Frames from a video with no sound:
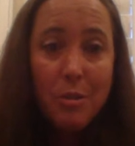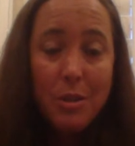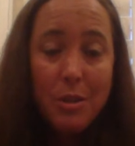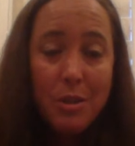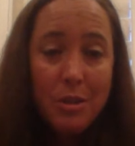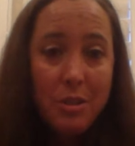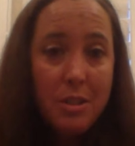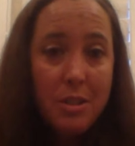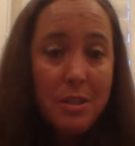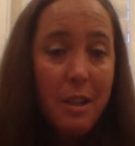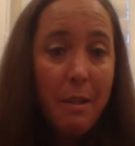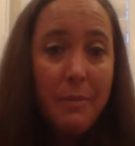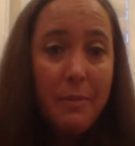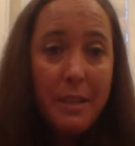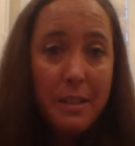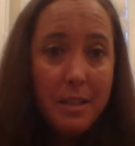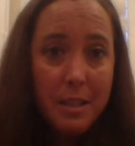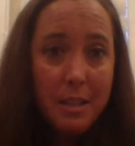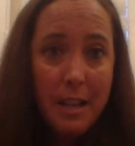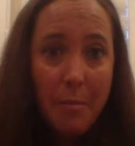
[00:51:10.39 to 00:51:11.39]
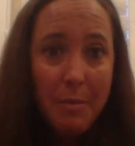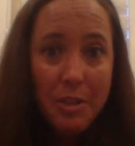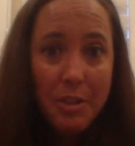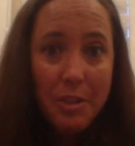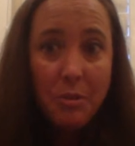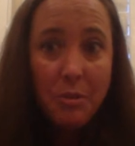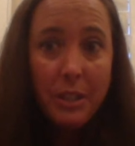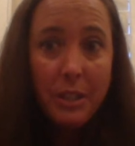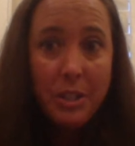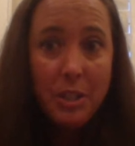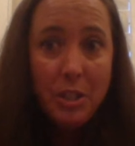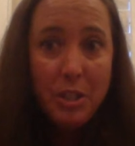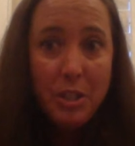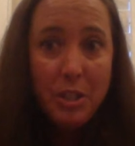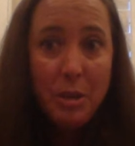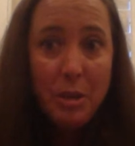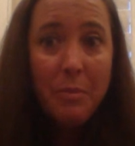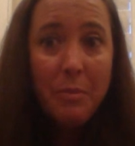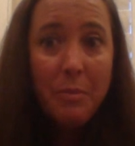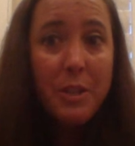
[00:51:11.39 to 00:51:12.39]
or do something to damage a
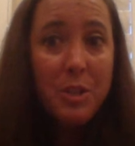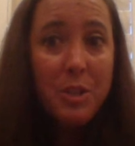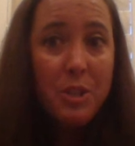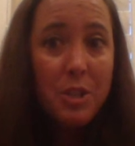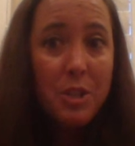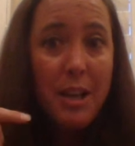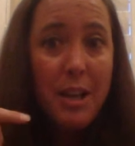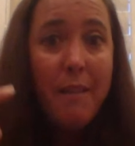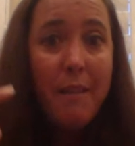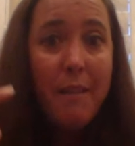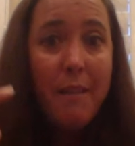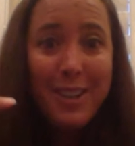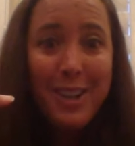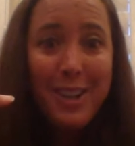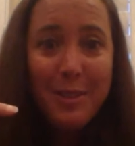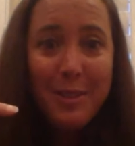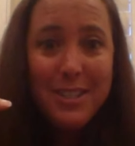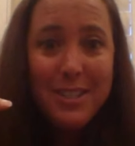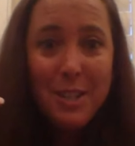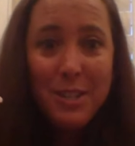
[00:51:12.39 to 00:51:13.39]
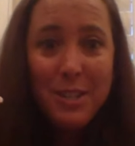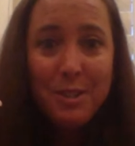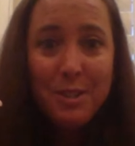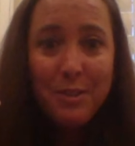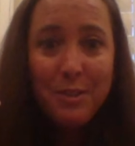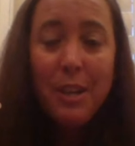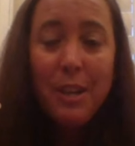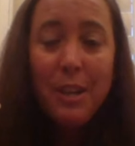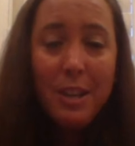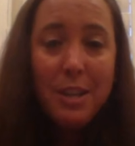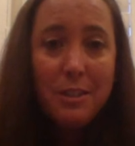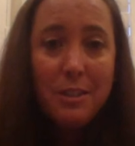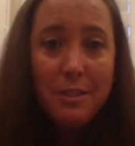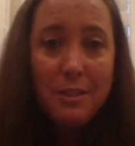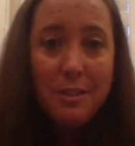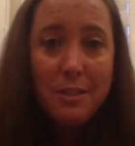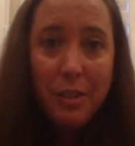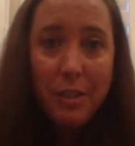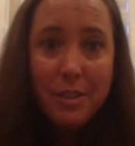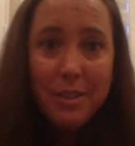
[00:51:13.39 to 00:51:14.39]
relationship. Let's just have that conversation
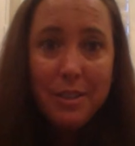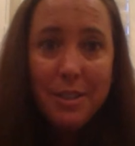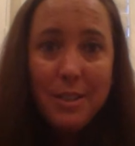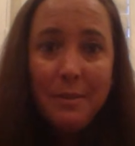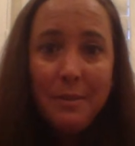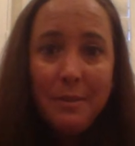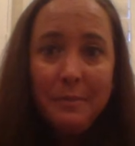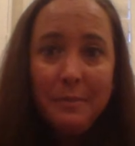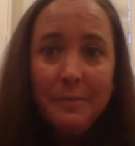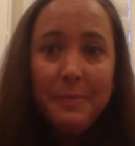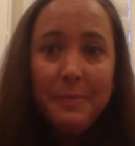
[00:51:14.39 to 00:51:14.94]
first.